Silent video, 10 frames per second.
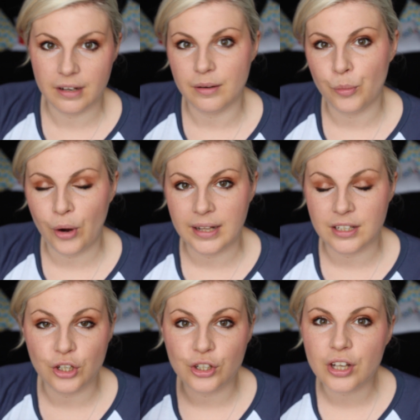certain
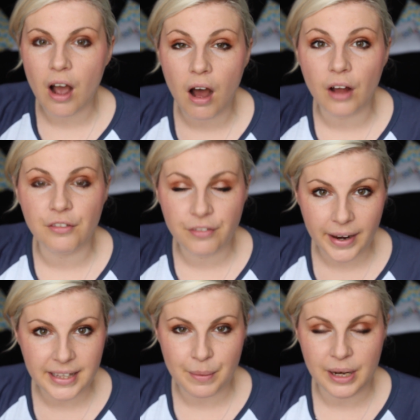brands and you just can't
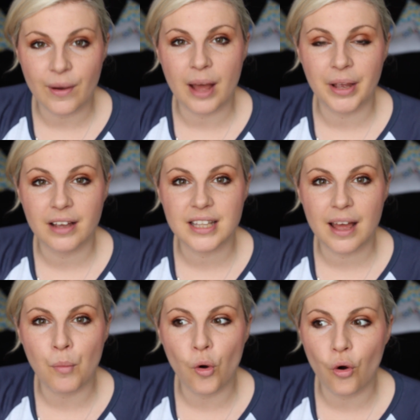find them anywhere because
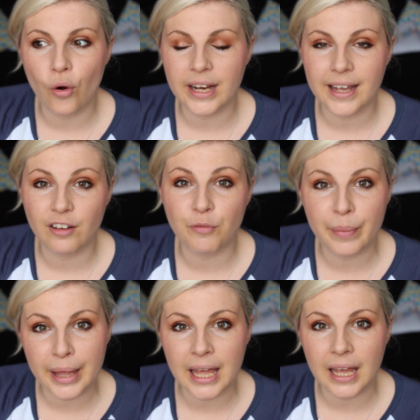they're more in kind
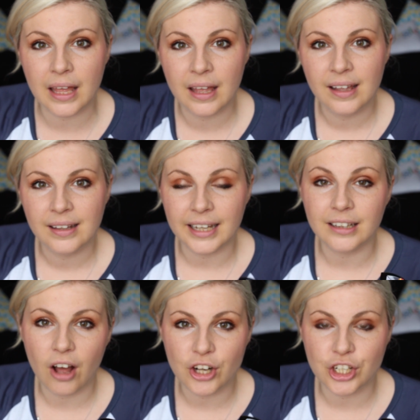of big,
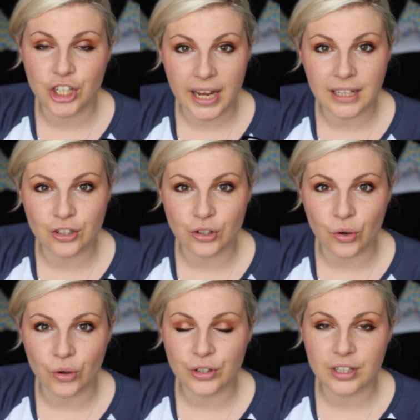like larger chain
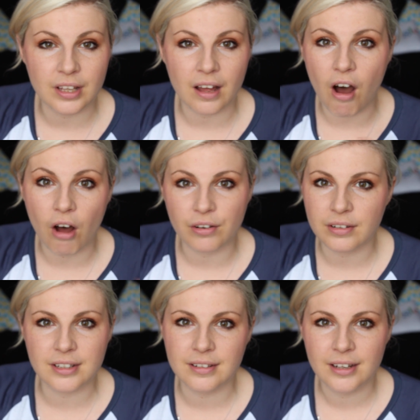stores that
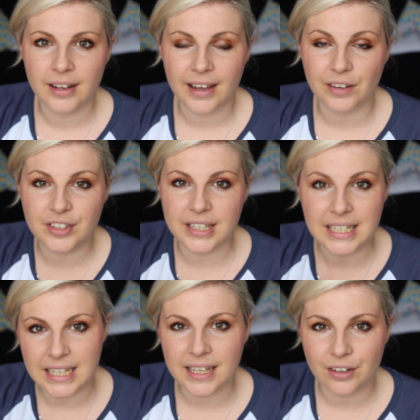aren't kind of
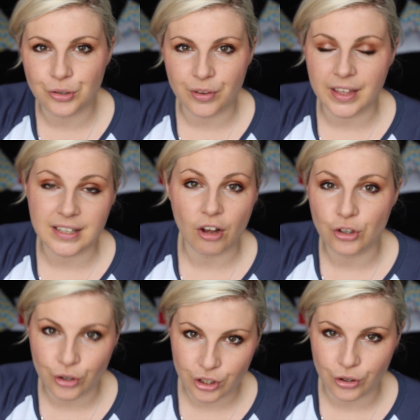city centre and things,
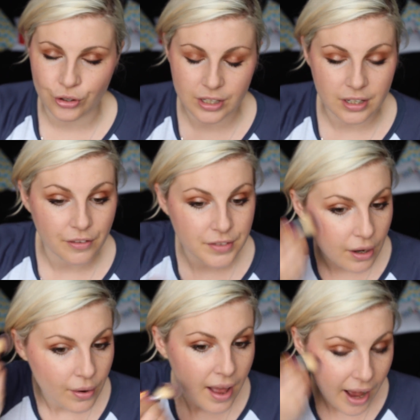aren't drugstores and stuff.
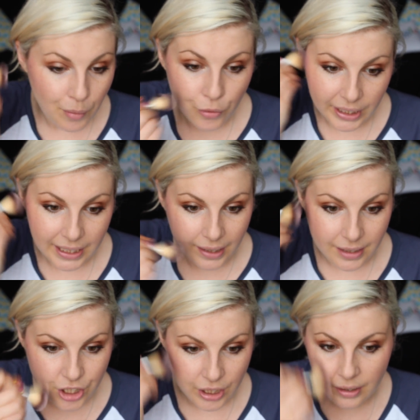So I'm really
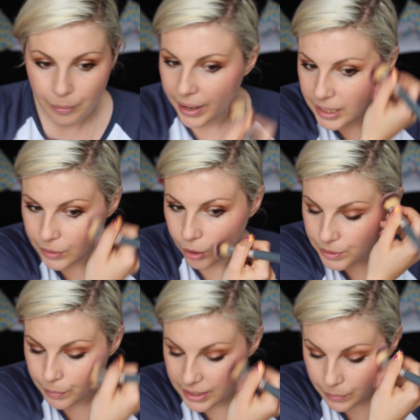glad that she picked me
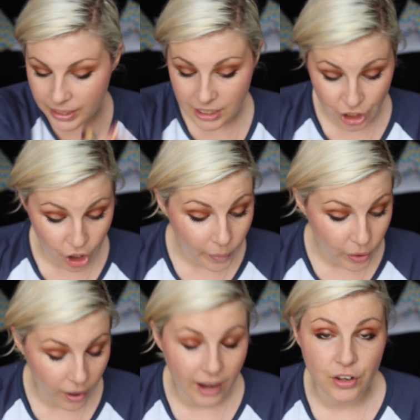up some bits and pieces. She got
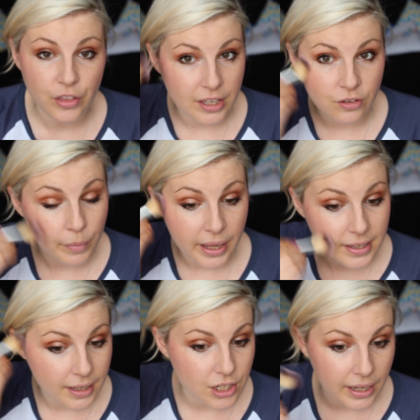me quite a few things from
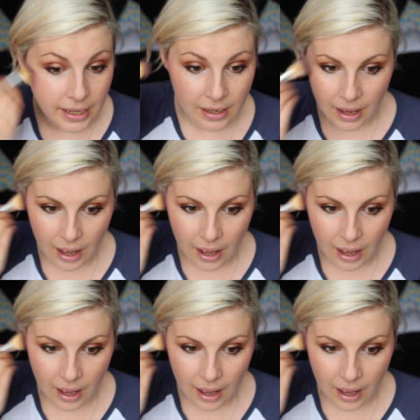NYX actually.